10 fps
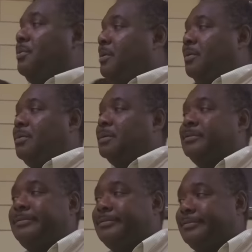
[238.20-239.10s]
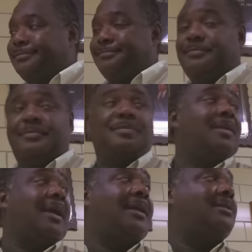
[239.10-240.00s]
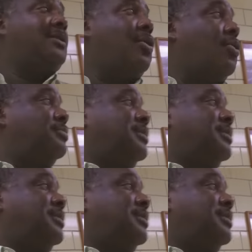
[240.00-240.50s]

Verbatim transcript: you know, cause I I wouldn't try that